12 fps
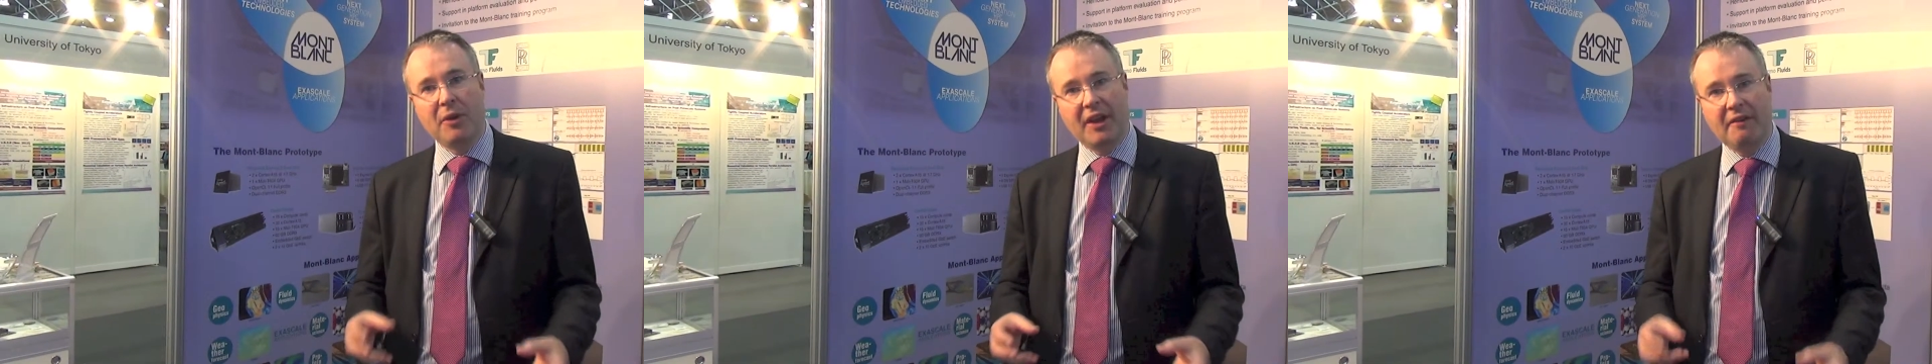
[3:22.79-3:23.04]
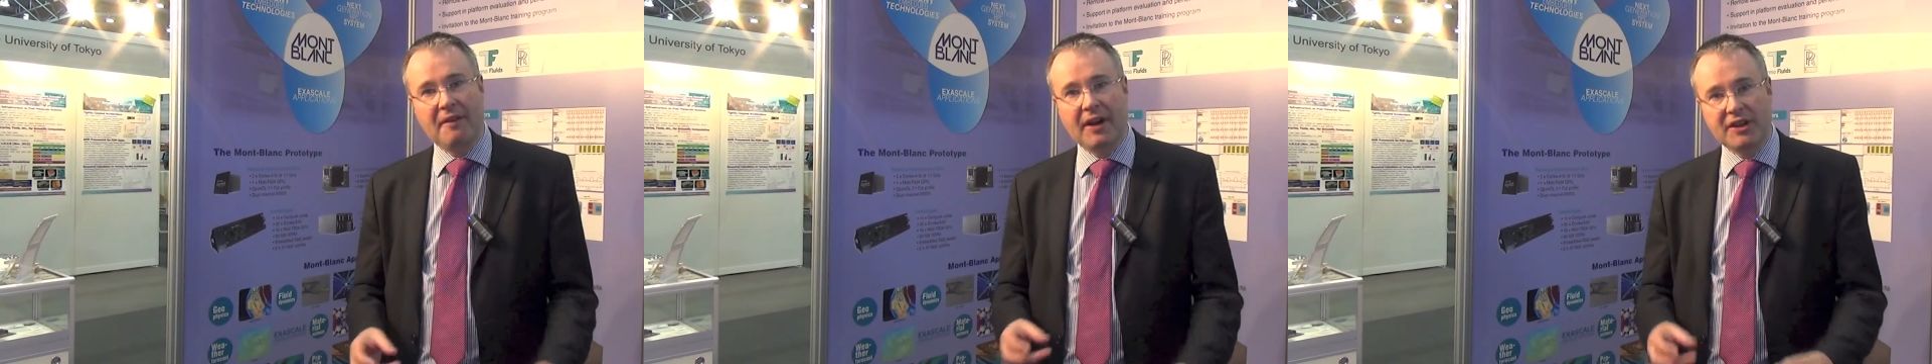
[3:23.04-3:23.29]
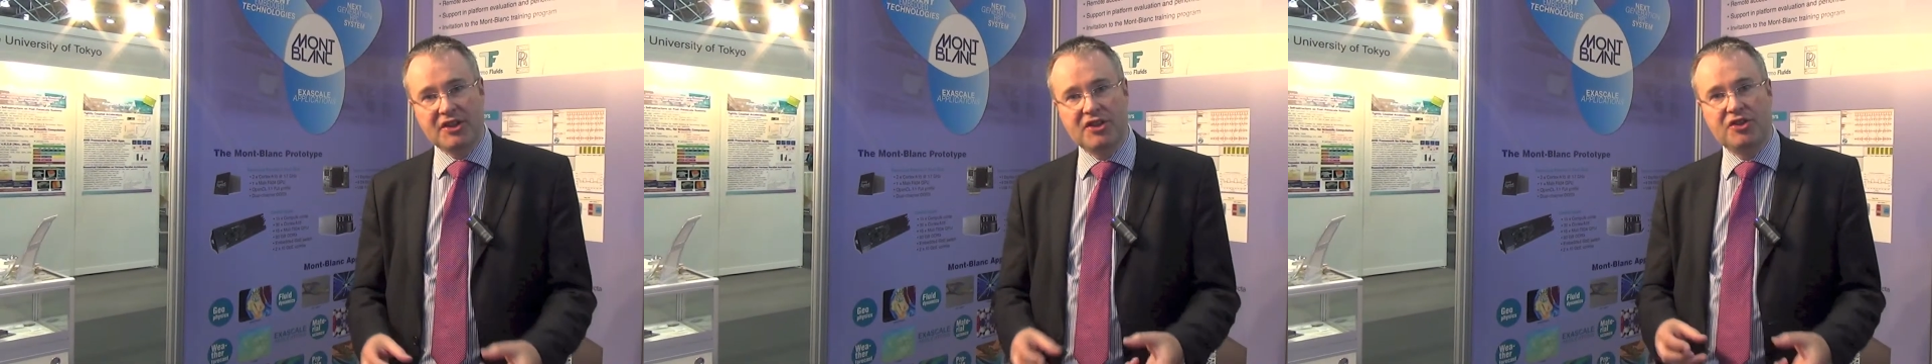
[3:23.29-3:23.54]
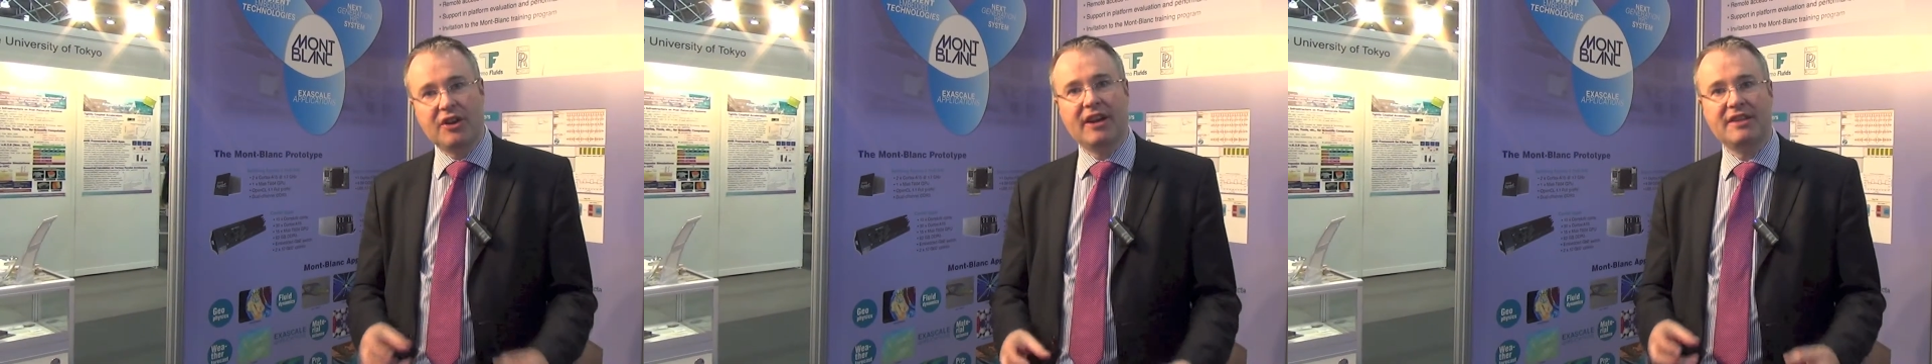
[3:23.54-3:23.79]
within a very
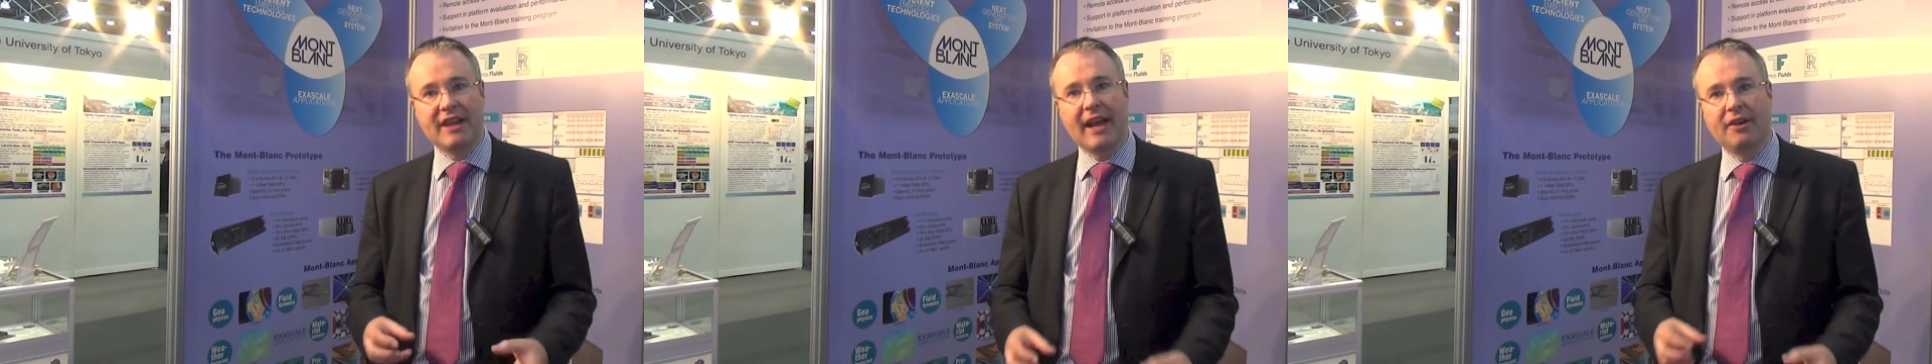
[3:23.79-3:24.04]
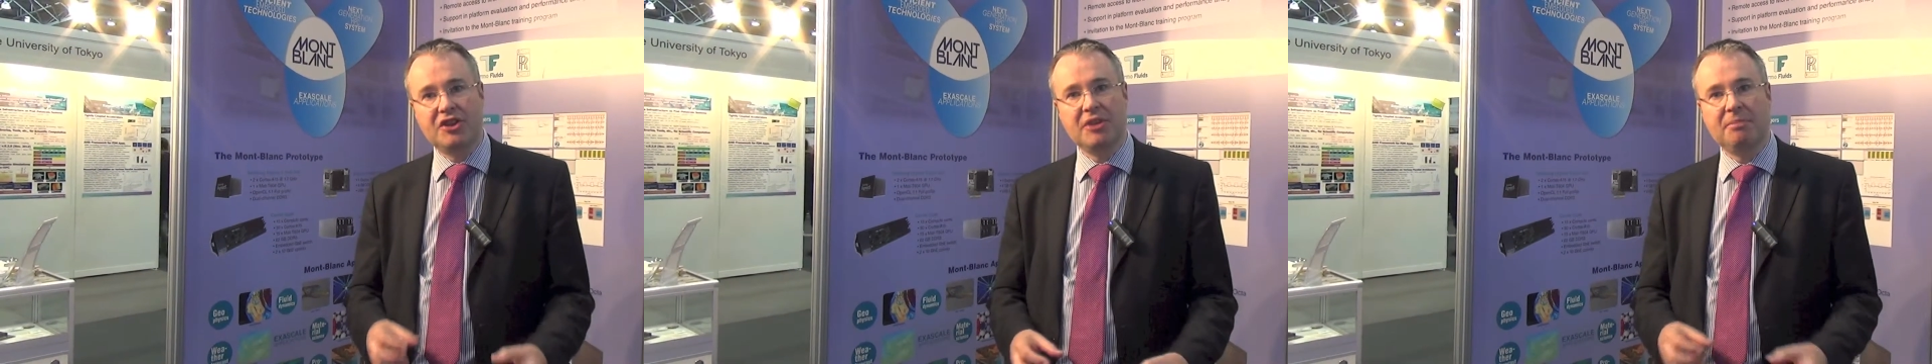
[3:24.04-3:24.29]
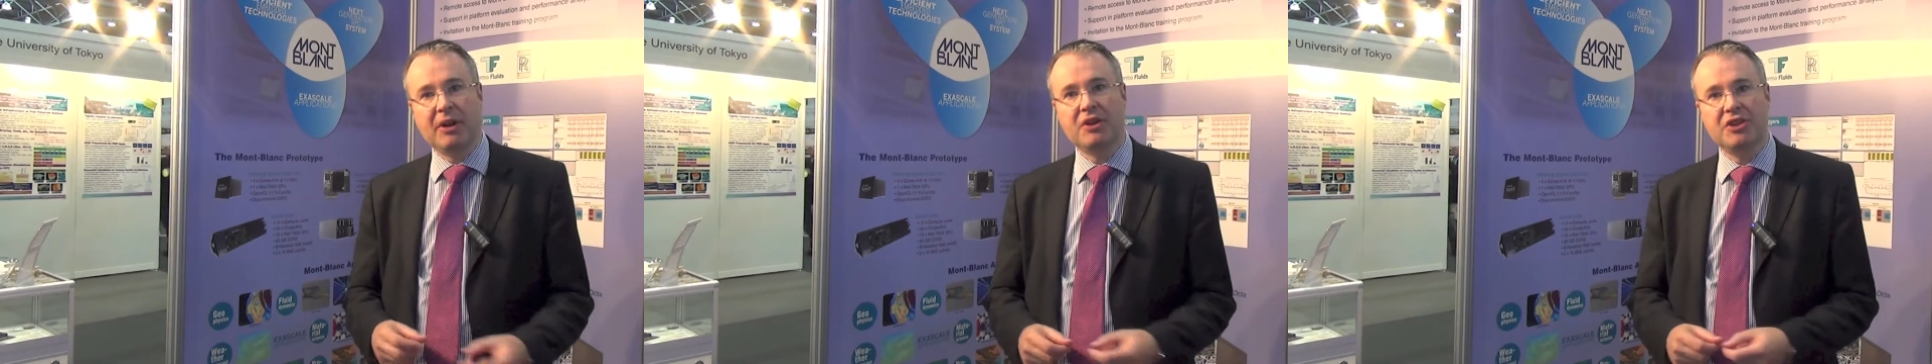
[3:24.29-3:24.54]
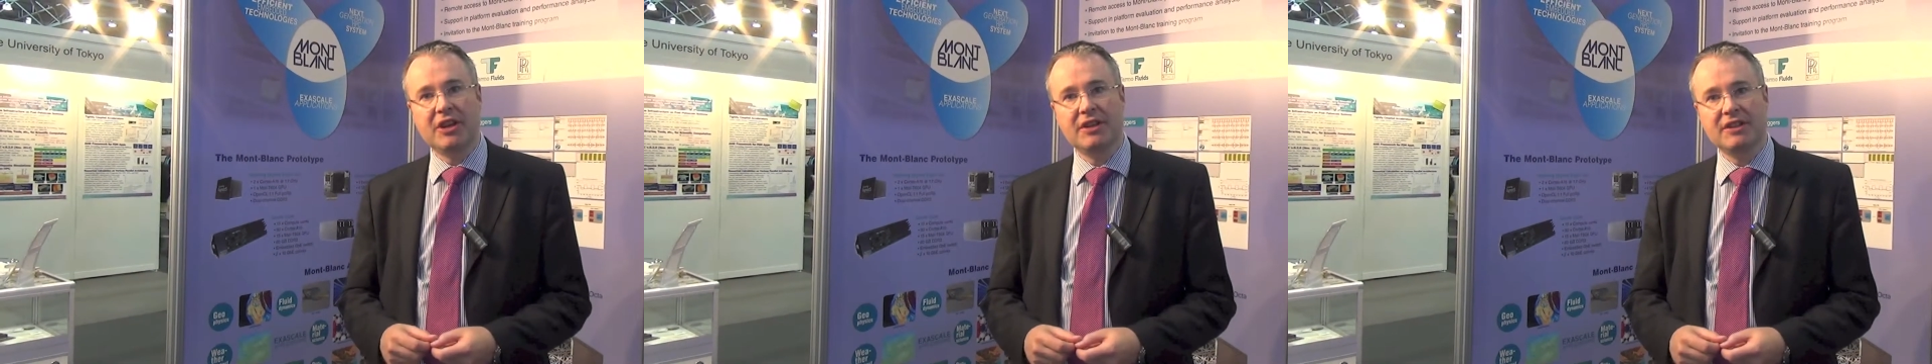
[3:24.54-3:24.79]
strict energy
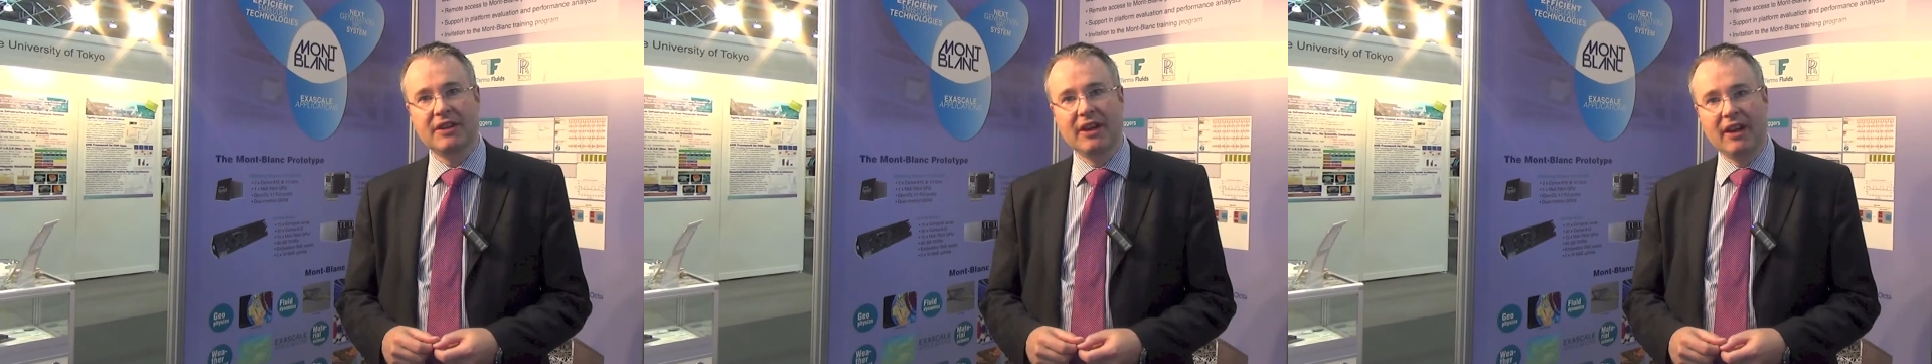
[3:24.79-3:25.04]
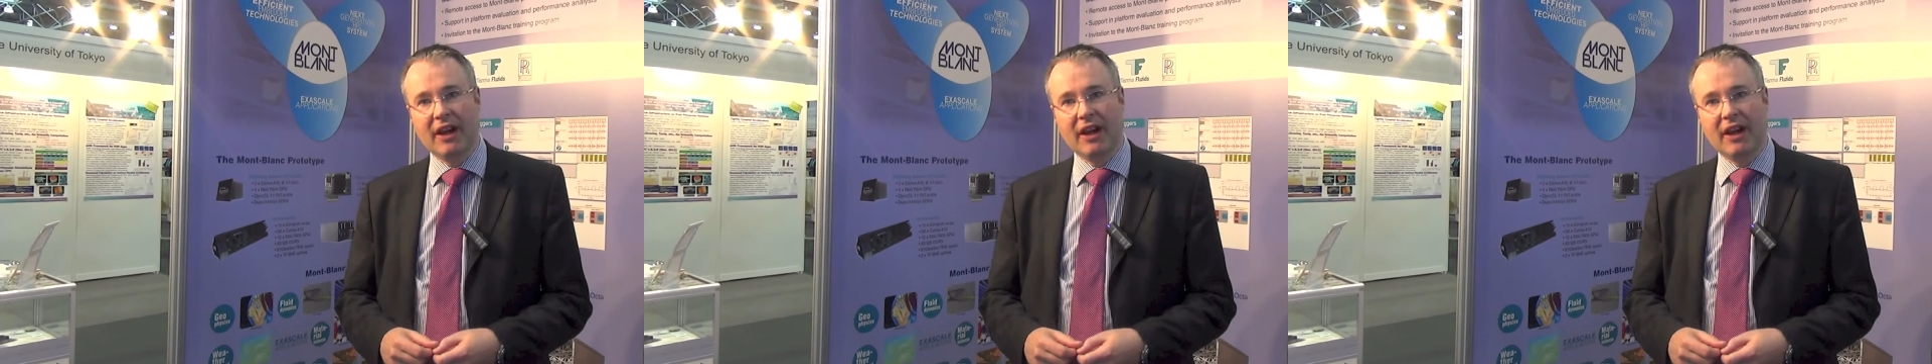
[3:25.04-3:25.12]
budget.